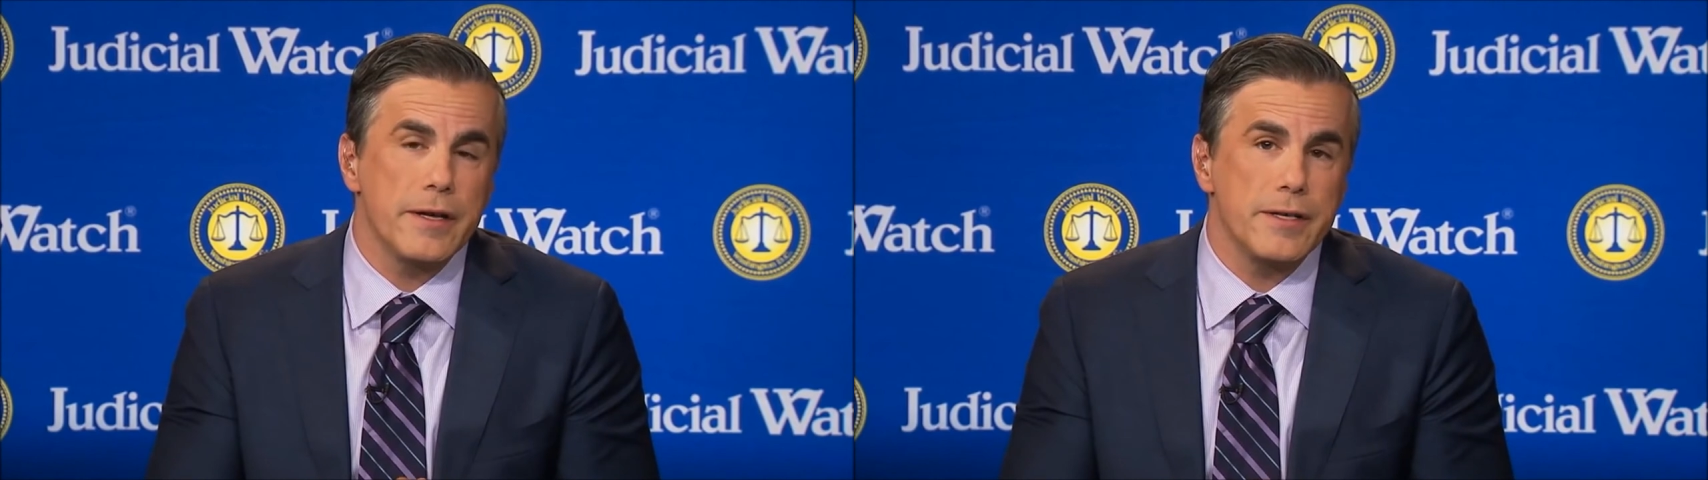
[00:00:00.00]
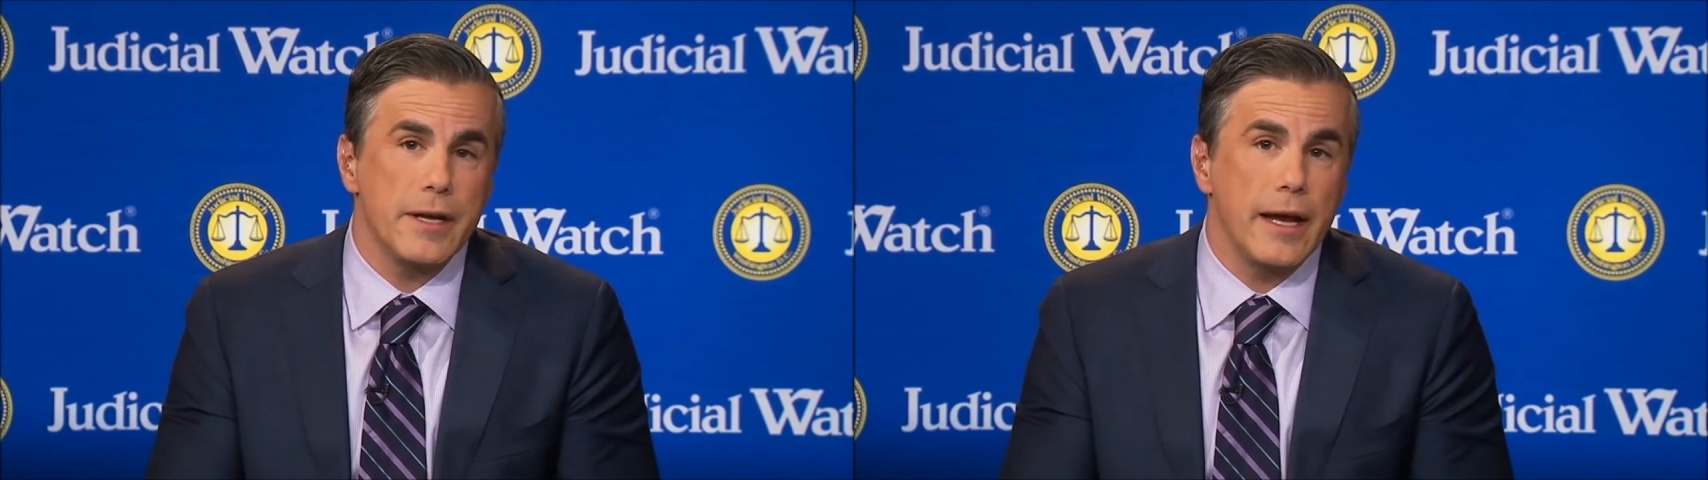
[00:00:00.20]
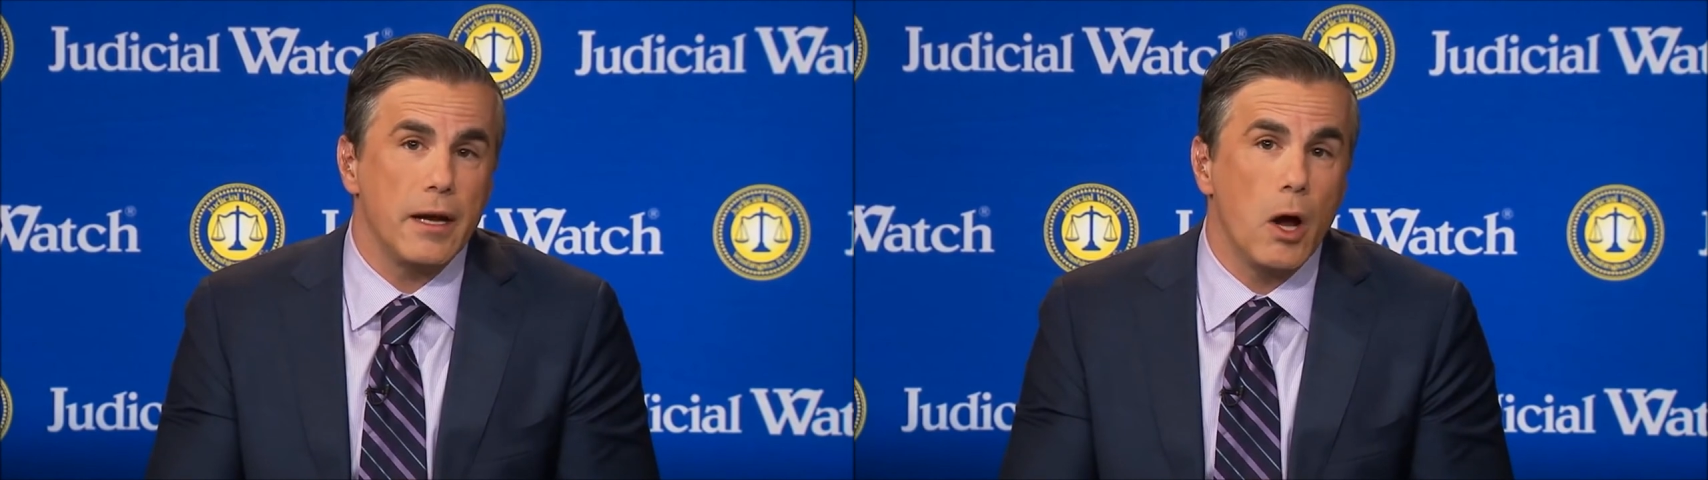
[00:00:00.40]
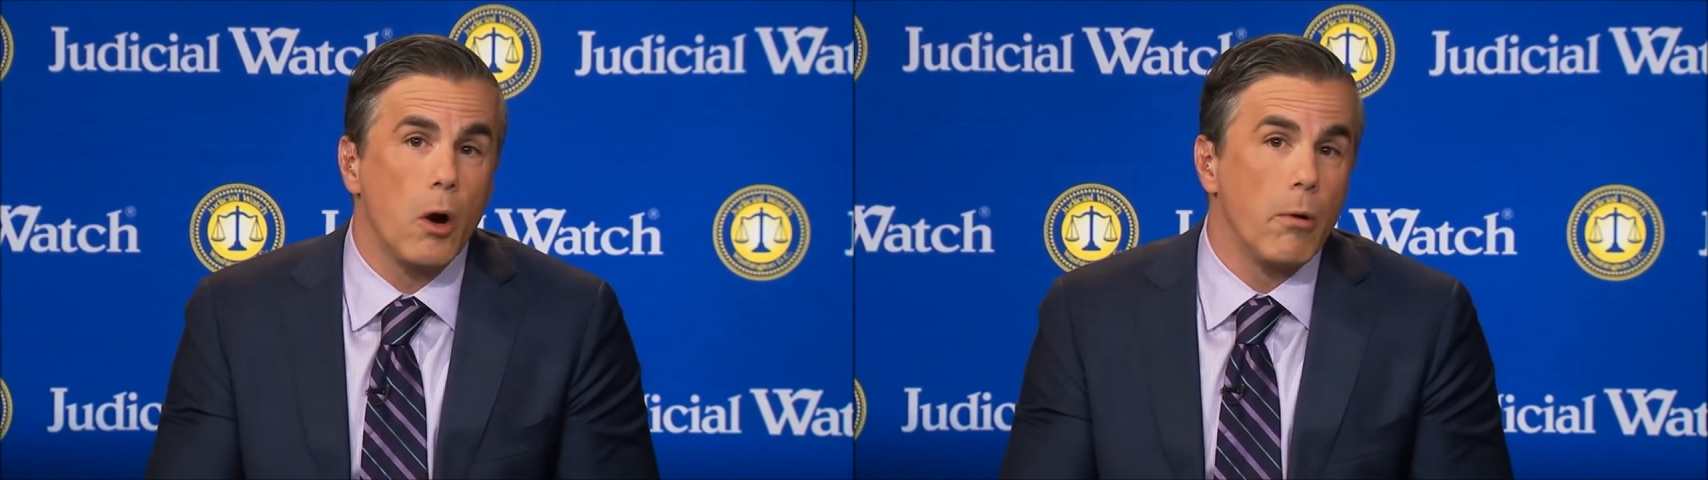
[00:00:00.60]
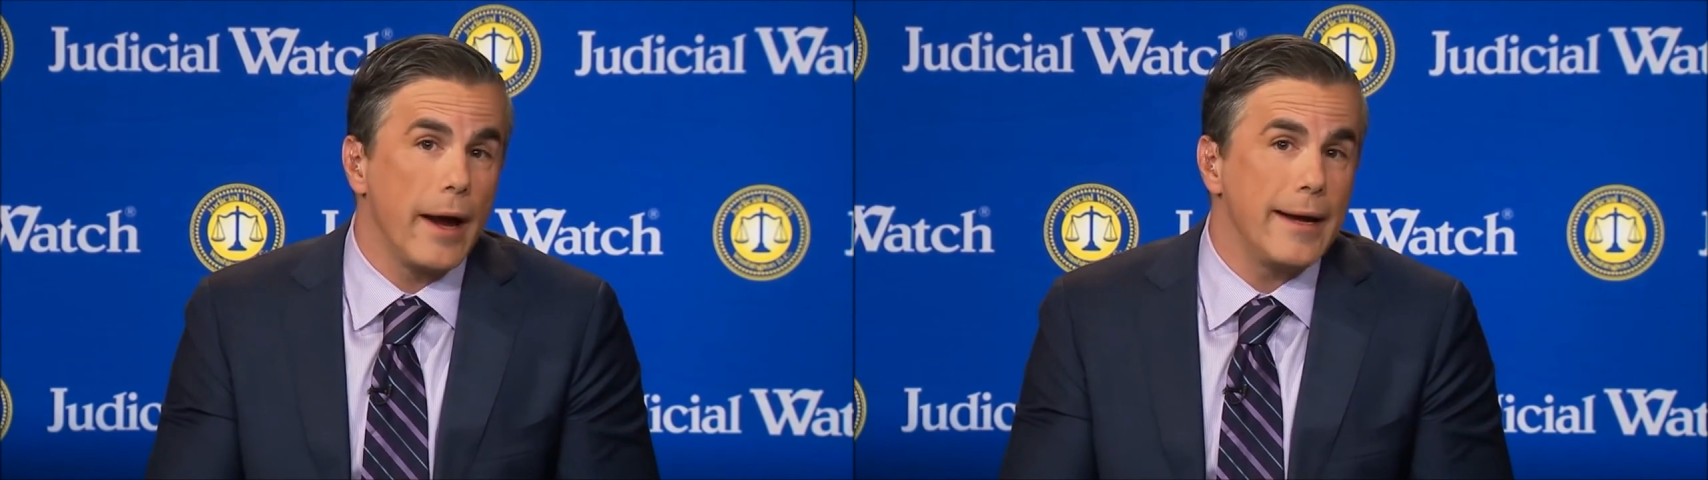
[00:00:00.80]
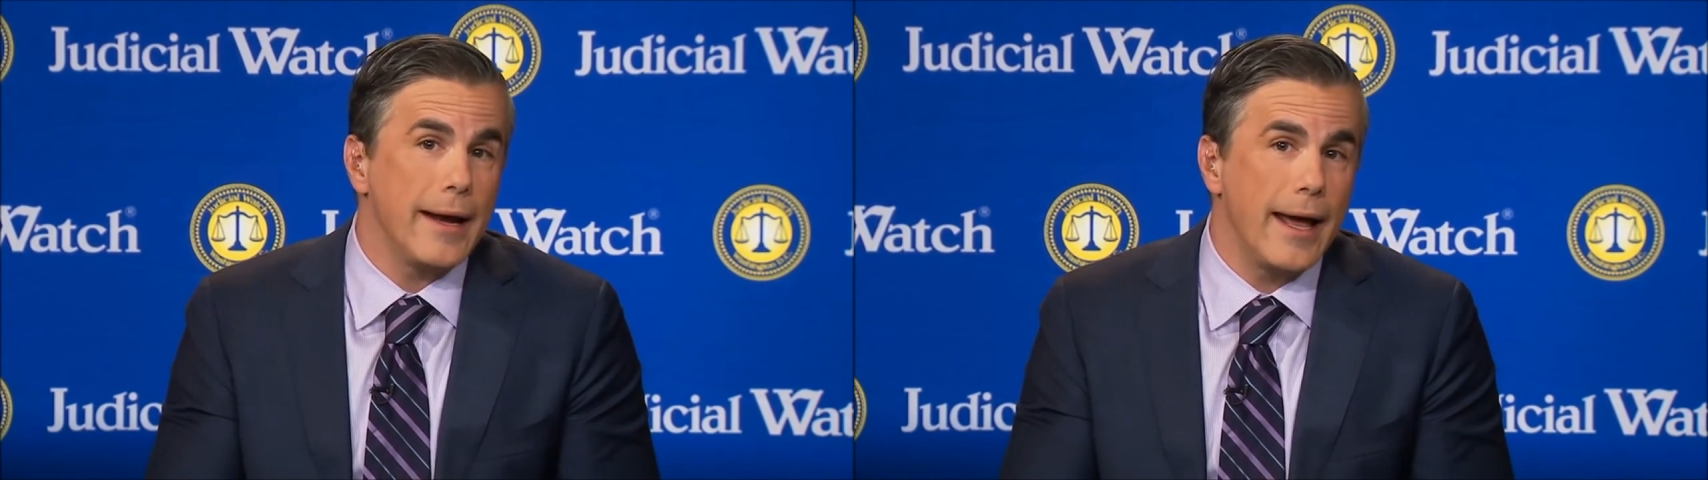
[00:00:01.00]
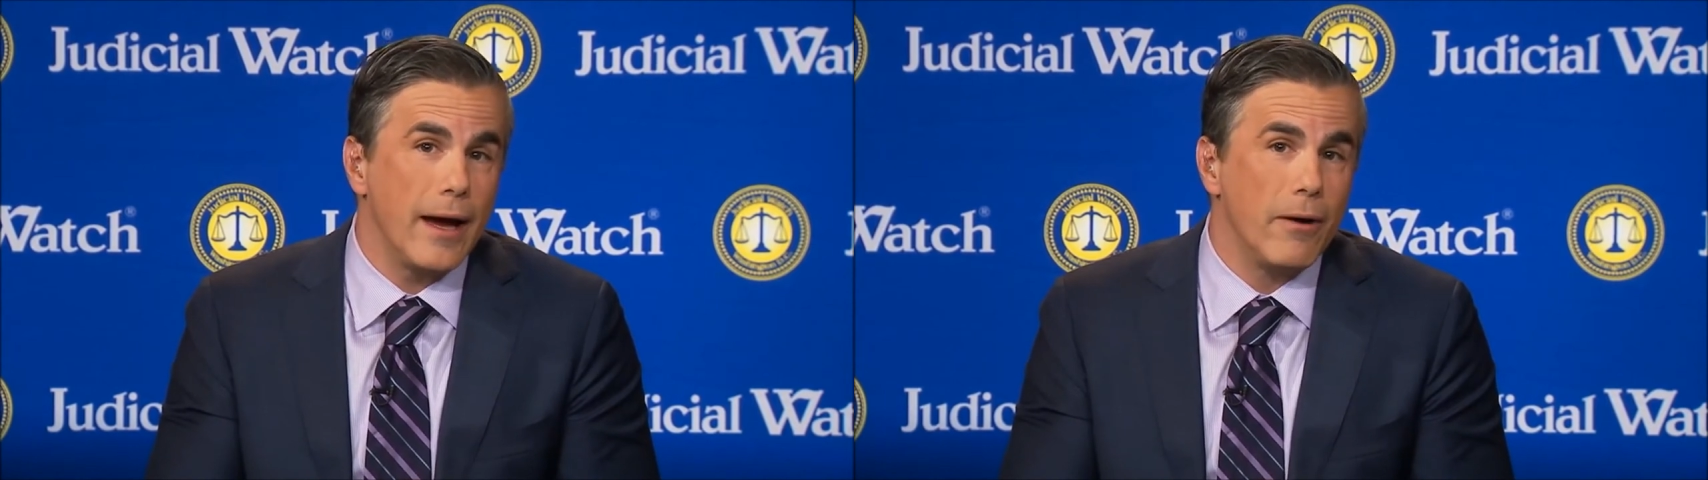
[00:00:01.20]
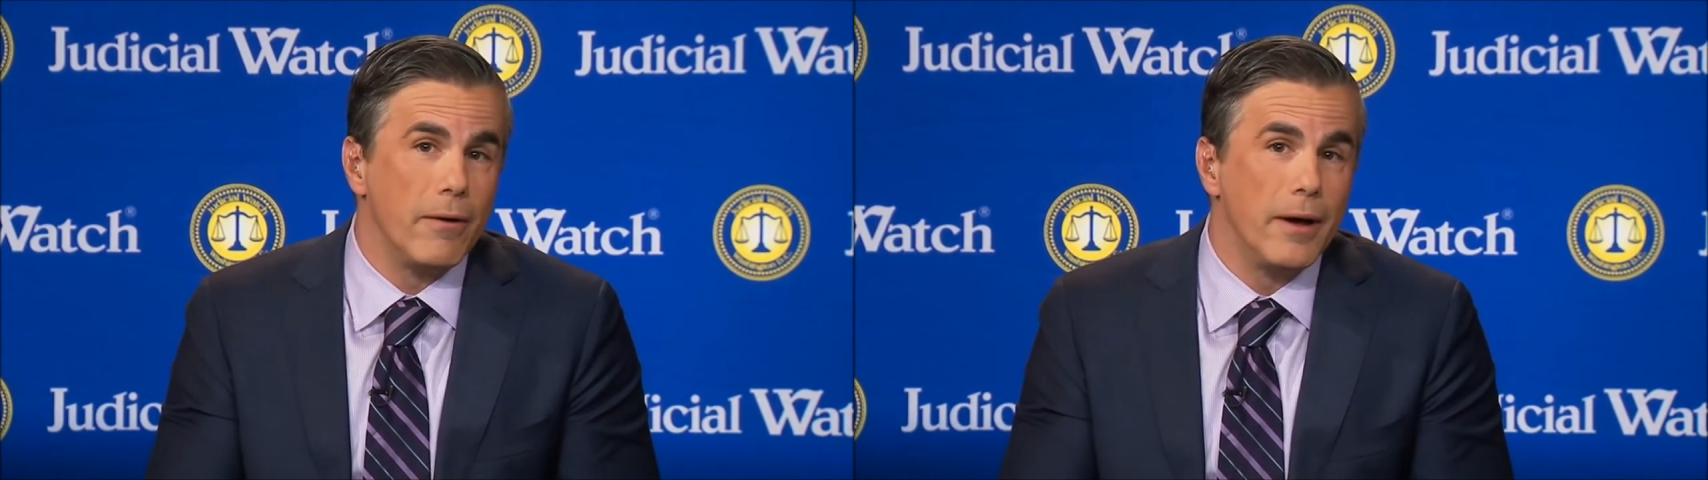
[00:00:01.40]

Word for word: of State right now.